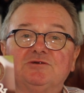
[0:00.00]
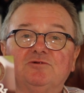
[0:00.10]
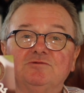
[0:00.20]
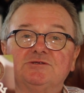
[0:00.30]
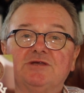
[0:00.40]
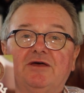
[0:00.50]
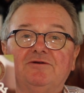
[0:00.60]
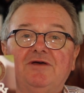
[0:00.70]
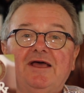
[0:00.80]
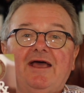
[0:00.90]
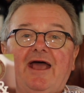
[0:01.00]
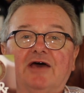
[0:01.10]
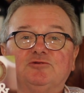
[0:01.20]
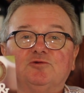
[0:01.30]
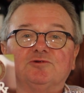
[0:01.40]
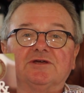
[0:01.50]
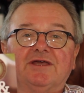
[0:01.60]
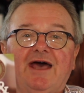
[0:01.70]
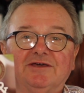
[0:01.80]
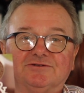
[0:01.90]
and also our daughter
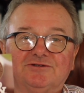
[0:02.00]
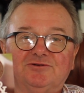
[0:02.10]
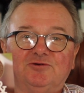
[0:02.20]
Kate,